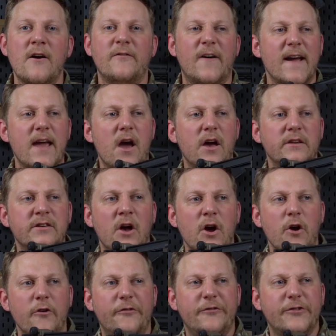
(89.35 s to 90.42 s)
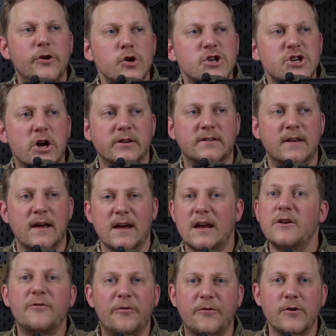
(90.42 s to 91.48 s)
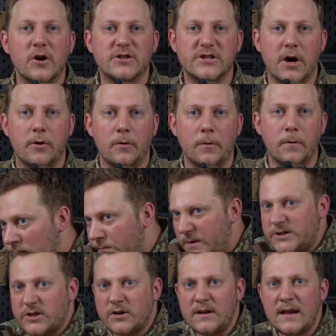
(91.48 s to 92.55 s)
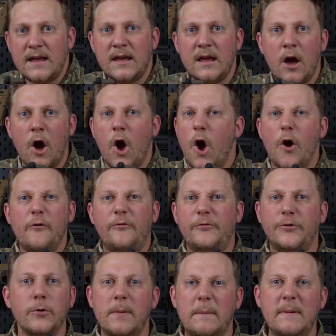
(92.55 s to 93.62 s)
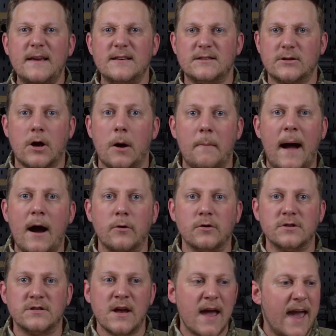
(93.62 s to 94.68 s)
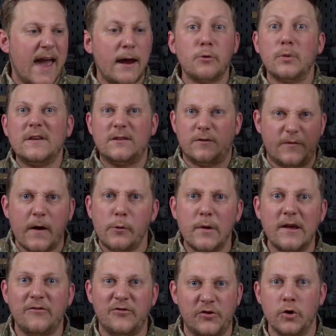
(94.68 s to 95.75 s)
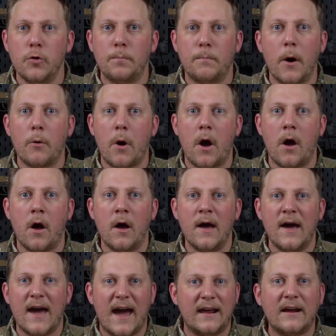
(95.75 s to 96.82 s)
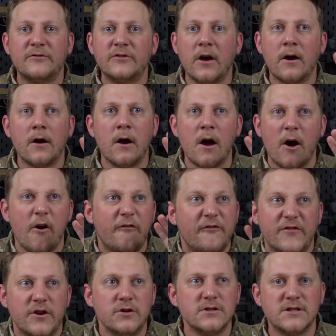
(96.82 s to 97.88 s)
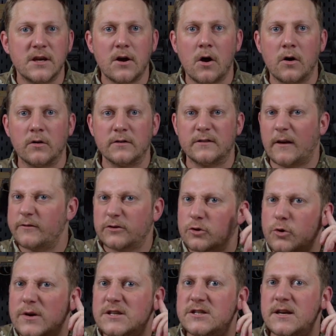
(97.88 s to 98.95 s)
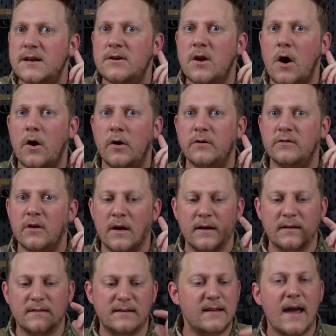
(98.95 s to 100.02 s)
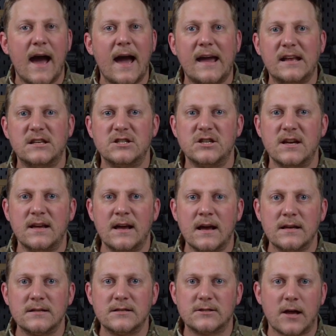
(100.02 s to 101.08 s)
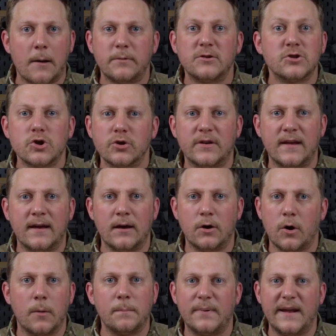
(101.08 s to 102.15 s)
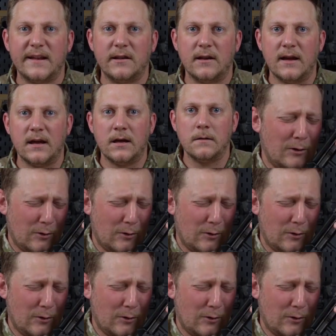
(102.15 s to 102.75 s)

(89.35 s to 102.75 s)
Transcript: fires a few shots in full auto. But only a few BBs come out, and with very few power, and after a few seconds of screeching noise, the AEG stops shooting completely.